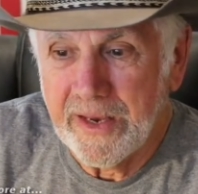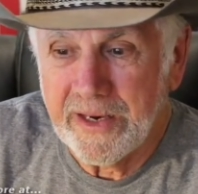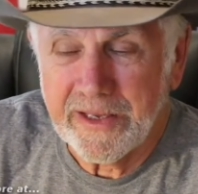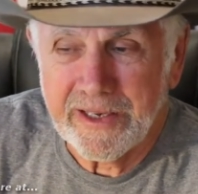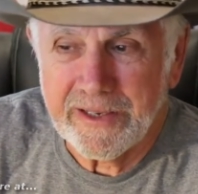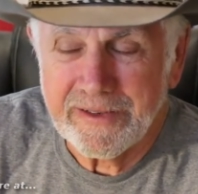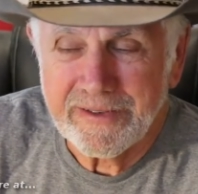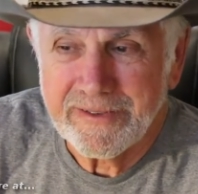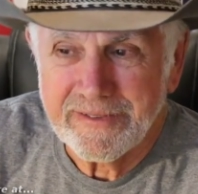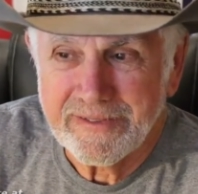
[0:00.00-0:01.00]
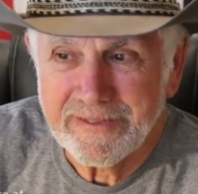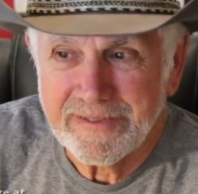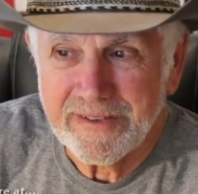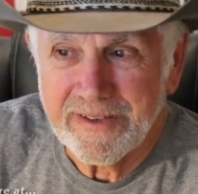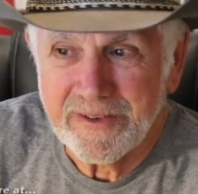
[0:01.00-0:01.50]
And again,
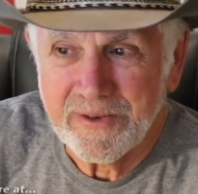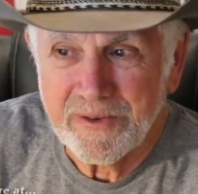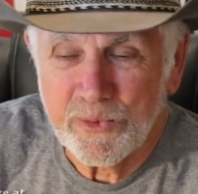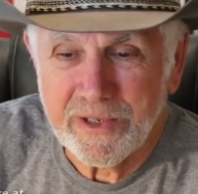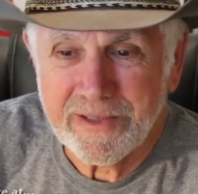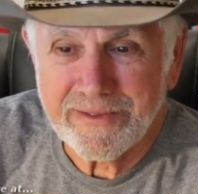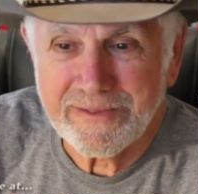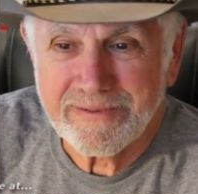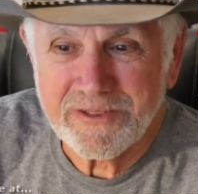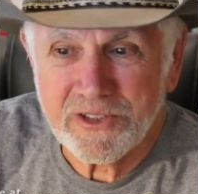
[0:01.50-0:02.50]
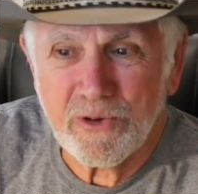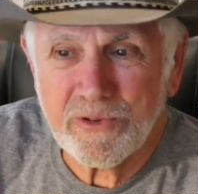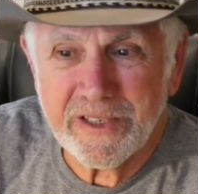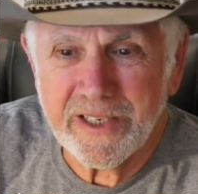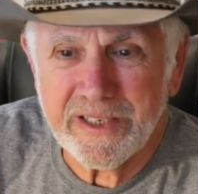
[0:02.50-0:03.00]
what
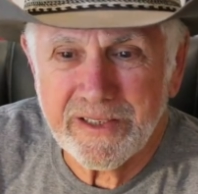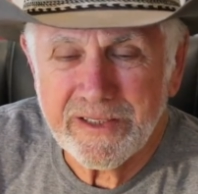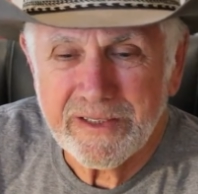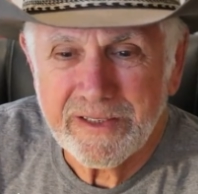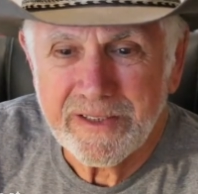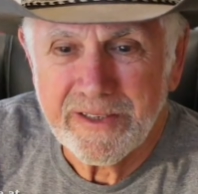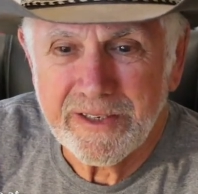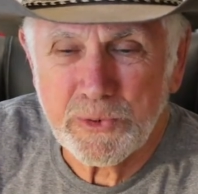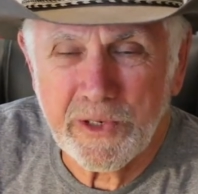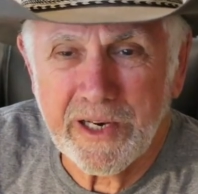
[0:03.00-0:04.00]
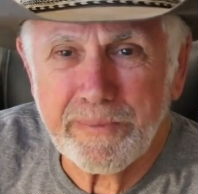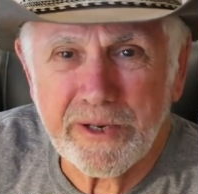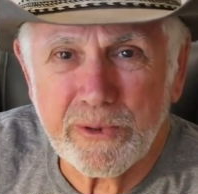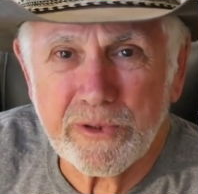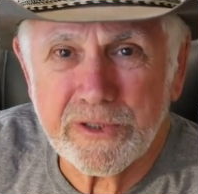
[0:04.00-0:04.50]
Stone did is what
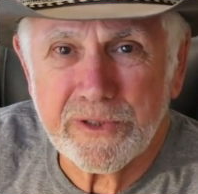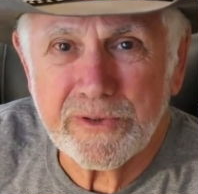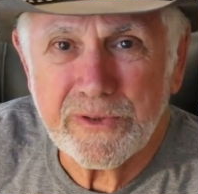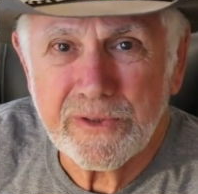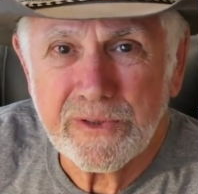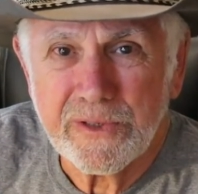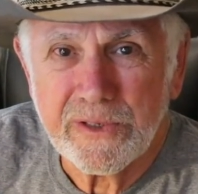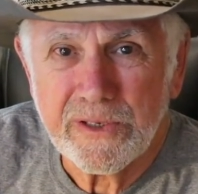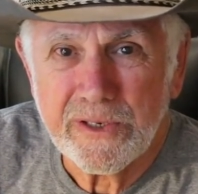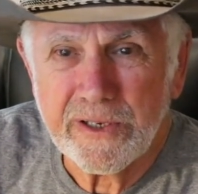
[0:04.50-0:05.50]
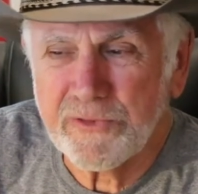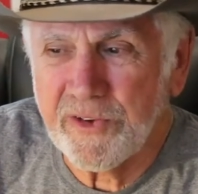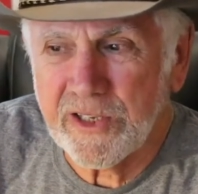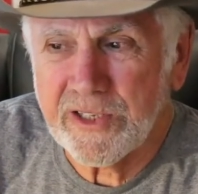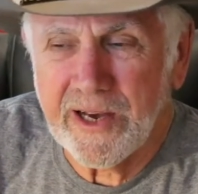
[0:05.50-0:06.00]
anybody would do. He's
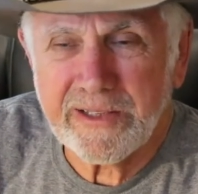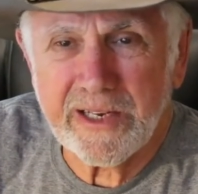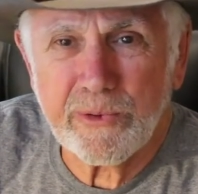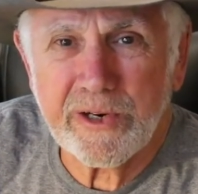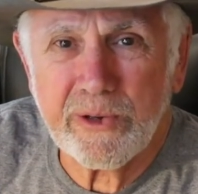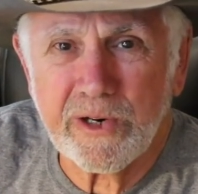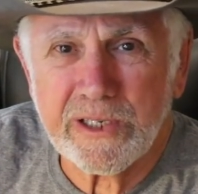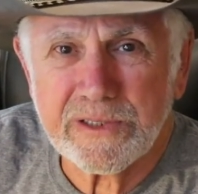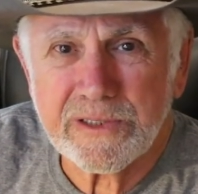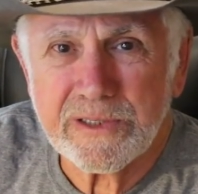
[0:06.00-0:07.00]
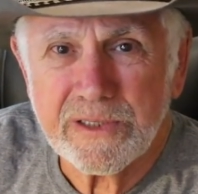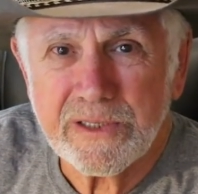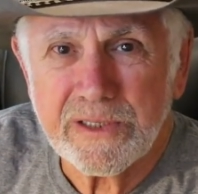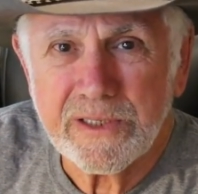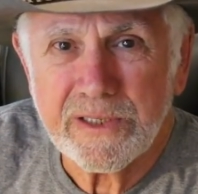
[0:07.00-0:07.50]
free to talk to anyone he wants,
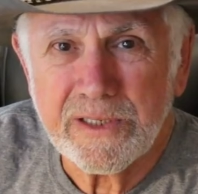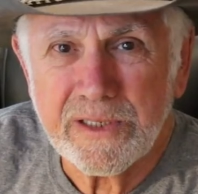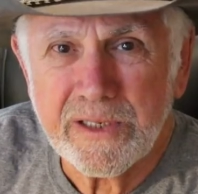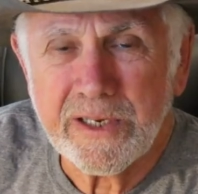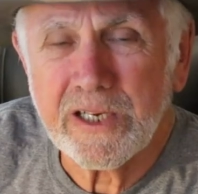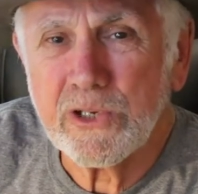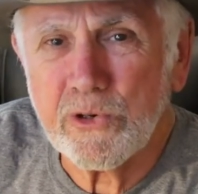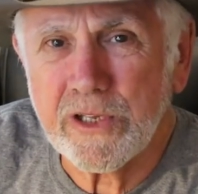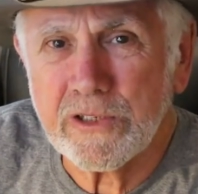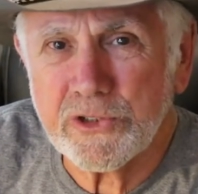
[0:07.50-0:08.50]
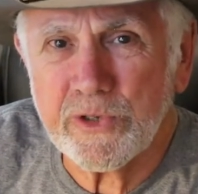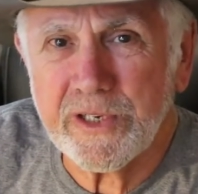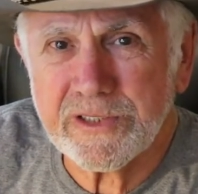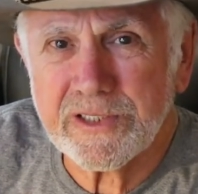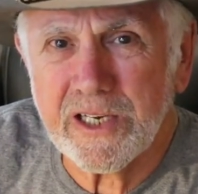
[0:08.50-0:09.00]
including
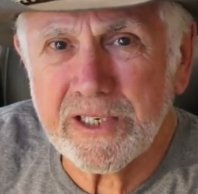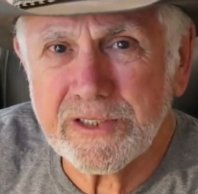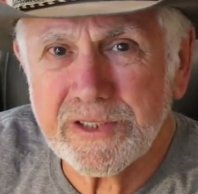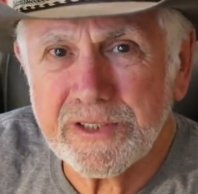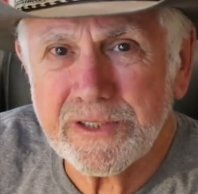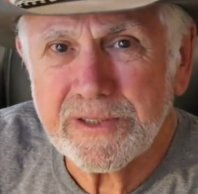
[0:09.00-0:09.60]
Julian Assange.